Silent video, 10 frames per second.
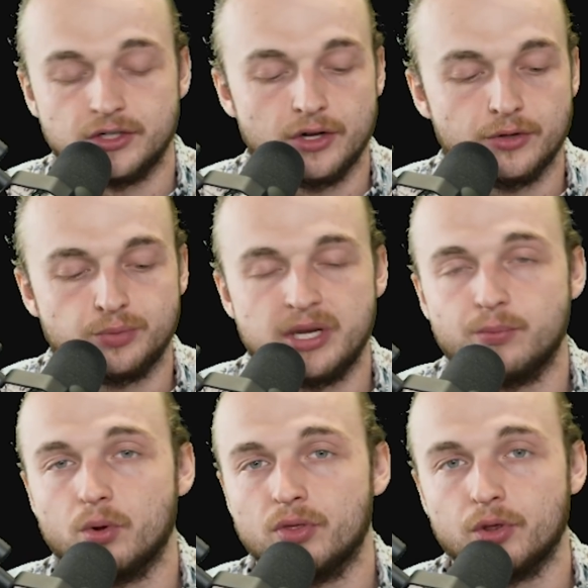You know, there's
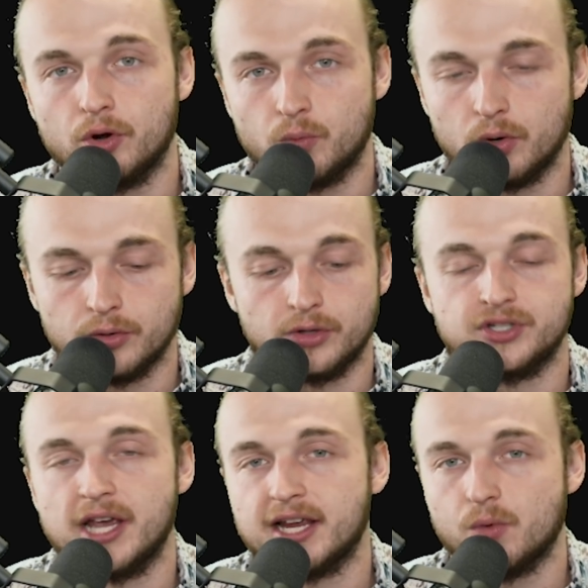people in third world or
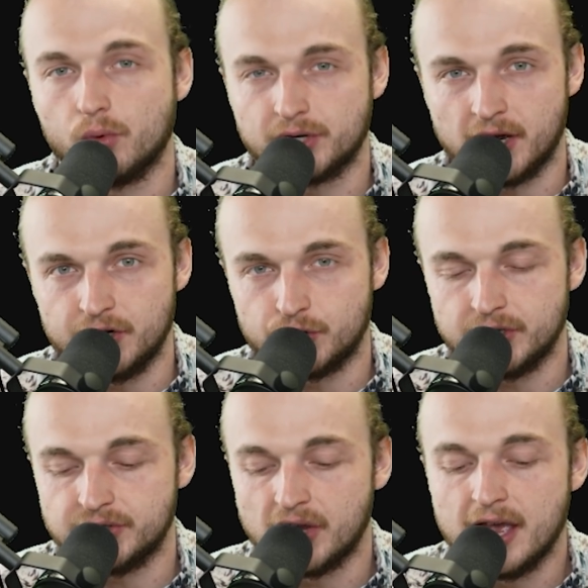second world
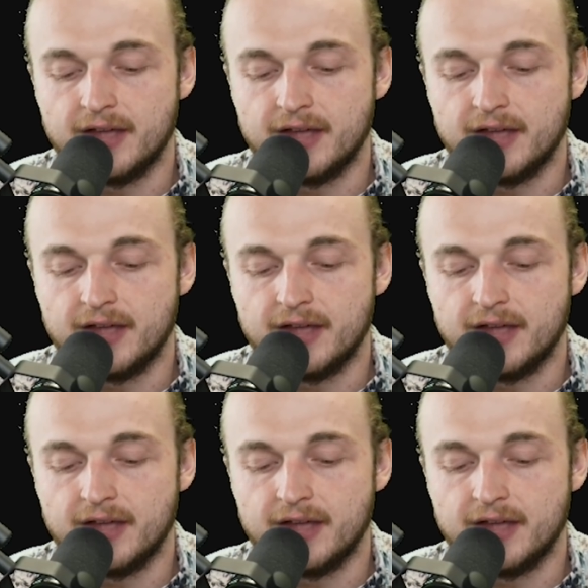countries